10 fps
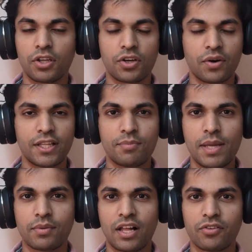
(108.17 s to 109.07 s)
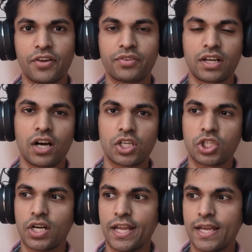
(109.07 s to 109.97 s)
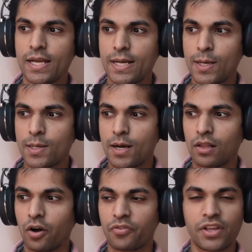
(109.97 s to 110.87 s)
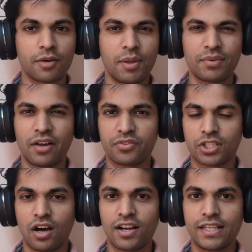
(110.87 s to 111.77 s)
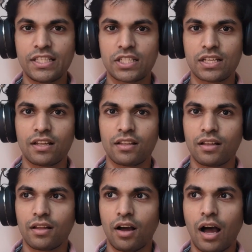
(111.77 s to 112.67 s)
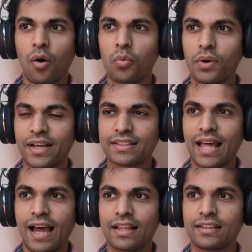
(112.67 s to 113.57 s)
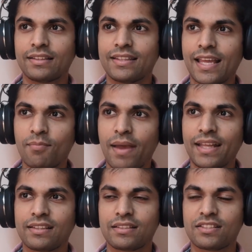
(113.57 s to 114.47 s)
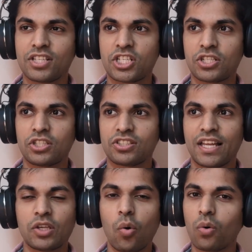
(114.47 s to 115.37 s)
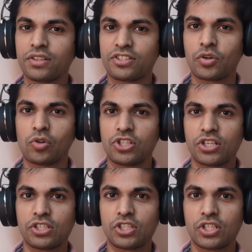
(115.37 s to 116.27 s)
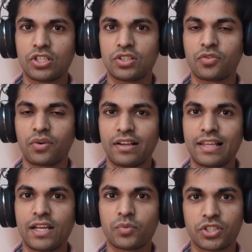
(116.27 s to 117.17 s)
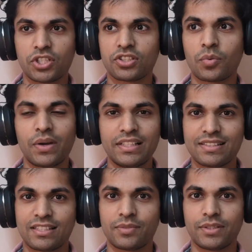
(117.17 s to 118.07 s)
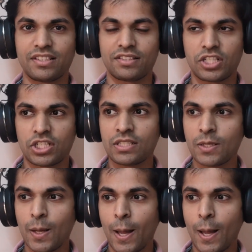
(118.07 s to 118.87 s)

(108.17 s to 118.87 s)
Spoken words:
Ukrainian people have left the country, a lot of young people have died. I read that they made the decision to send all the soldiers to the front line, which is a really sensible decision.